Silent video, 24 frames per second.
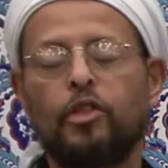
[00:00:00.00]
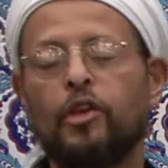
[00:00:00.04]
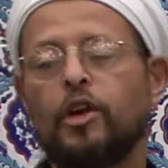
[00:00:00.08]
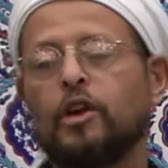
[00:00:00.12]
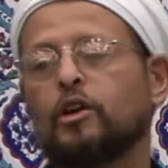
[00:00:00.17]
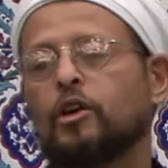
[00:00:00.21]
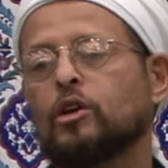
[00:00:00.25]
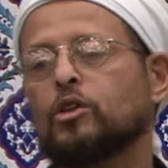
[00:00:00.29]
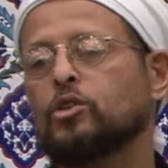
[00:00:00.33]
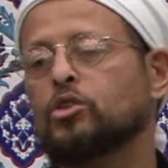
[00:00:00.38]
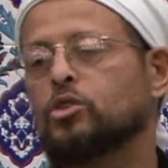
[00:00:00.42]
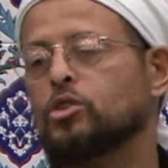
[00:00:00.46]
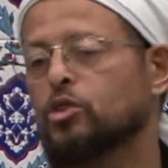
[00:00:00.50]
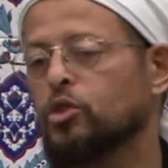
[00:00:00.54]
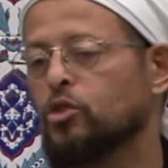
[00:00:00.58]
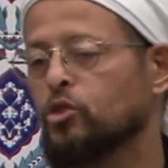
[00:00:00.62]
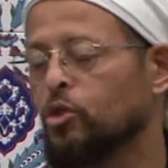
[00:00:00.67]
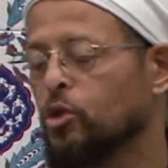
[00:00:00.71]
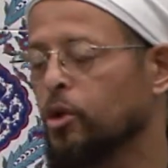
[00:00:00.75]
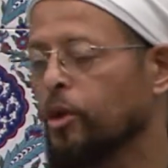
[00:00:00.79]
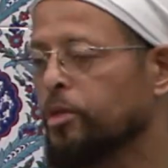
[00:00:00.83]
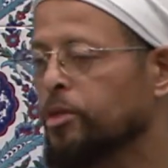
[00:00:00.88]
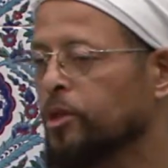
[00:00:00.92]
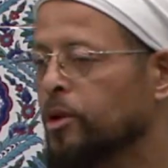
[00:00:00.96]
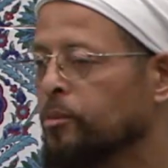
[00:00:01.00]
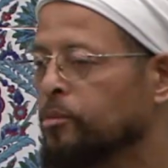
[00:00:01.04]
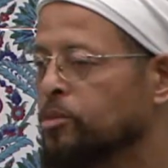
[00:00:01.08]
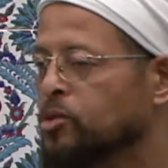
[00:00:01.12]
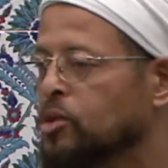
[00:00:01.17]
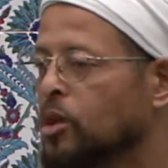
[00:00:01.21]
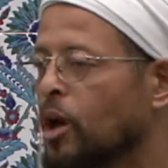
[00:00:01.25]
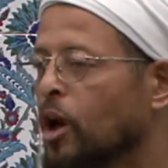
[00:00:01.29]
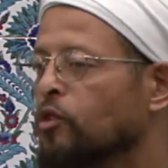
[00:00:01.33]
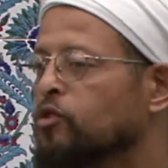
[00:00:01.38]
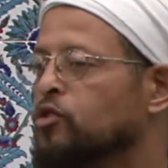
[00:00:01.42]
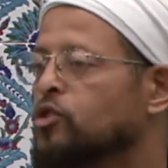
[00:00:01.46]
they consider
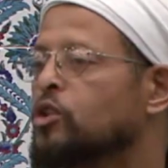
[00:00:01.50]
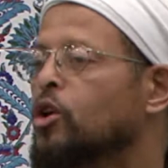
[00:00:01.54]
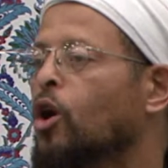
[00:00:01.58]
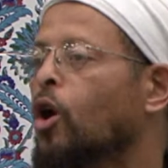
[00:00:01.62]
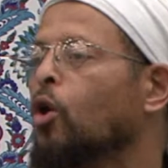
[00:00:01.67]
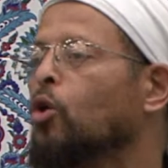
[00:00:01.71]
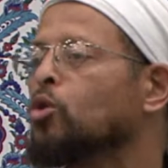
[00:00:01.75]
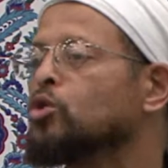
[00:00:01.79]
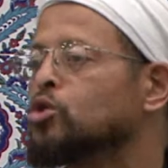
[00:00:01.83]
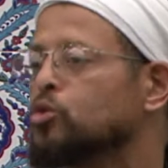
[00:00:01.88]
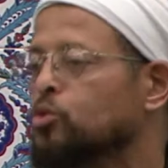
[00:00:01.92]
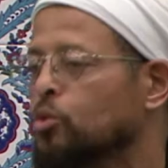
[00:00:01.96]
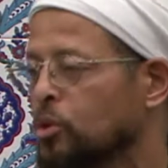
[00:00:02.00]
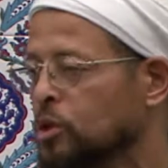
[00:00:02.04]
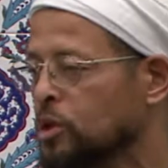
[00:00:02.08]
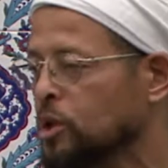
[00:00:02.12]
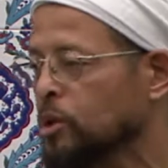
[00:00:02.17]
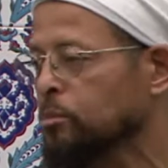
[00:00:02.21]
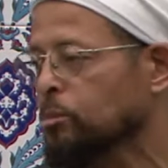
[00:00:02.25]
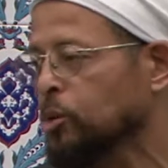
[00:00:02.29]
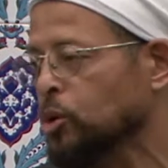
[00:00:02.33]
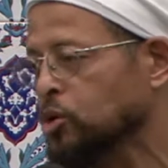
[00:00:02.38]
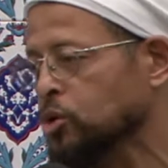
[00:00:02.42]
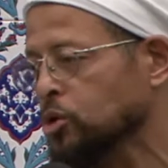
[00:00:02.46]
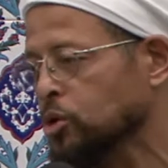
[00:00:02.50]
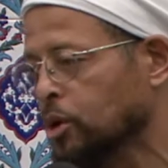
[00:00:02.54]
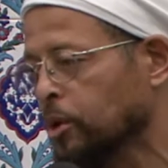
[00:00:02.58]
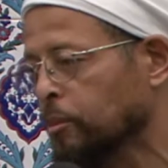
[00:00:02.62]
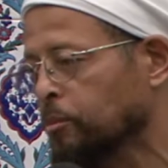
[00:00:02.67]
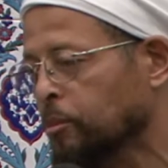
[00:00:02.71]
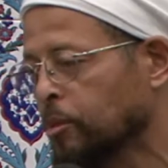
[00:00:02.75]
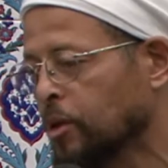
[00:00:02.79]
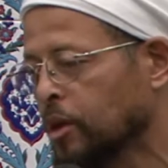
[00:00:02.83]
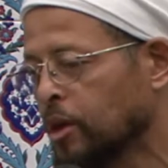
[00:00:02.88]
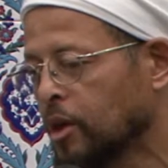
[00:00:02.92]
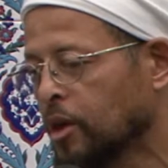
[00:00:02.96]
themselves culturally Muslim.